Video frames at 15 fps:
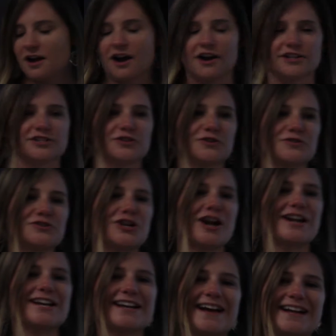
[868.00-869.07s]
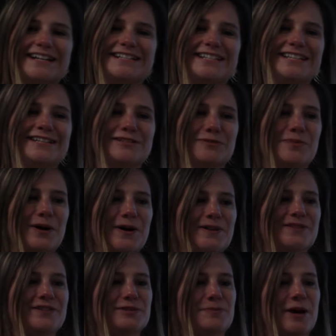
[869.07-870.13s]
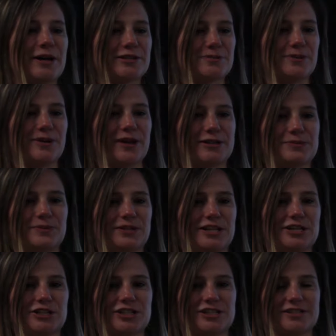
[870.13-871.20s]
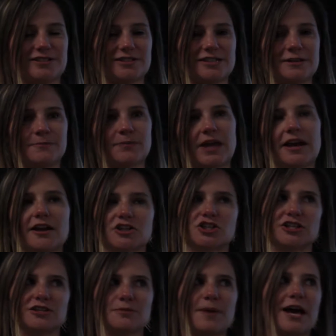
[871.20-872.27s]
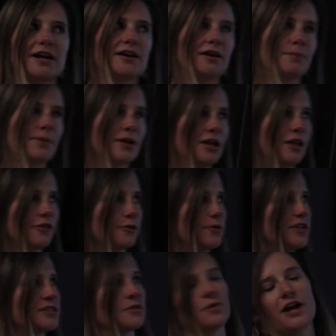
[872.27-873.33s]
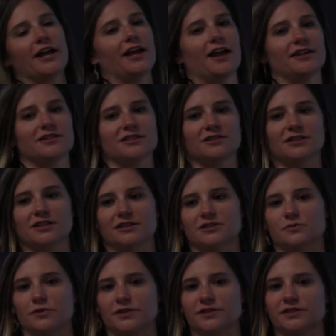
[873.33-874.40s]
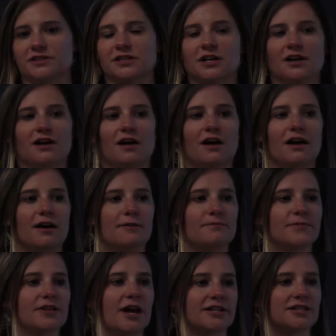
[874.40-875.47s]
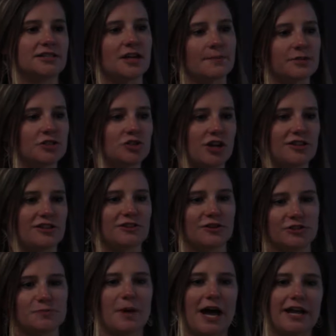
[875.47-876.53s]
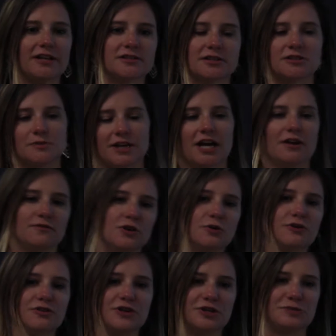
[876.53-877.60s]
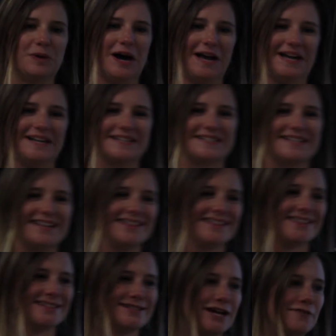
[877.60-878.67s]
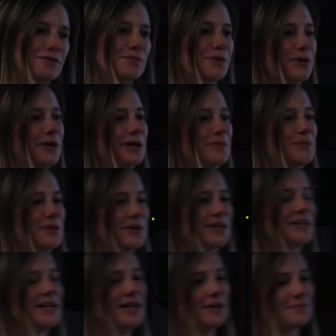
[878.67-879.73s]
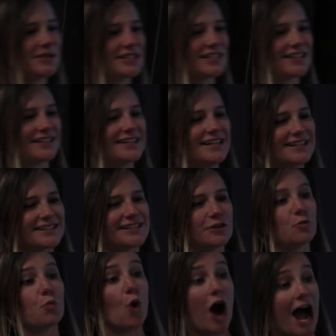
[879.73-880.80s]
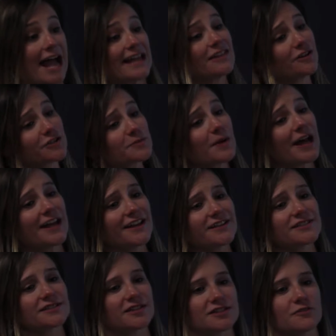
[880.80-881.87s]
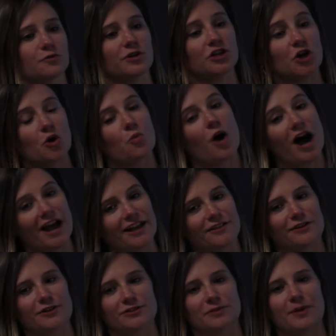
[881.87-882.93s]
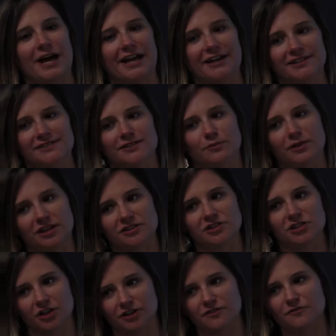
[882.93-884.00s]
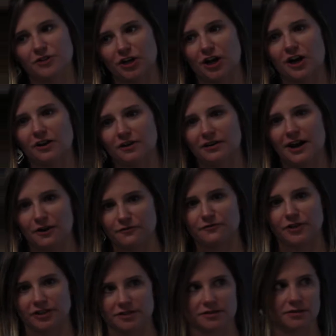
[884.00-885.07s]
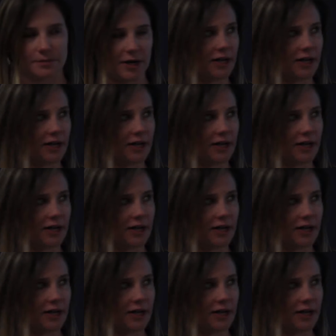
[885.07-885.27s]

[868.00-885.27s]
All right, so to try to kind of tease apart these possible explanations, and actually to back up, the reason why I did this was not to demonstrate that there's bias, because we kind of know that there's bias. I think that's kind of a boring point. But to see why there's bias, because if we know why there's a bias, then we can start to figure out how to fix the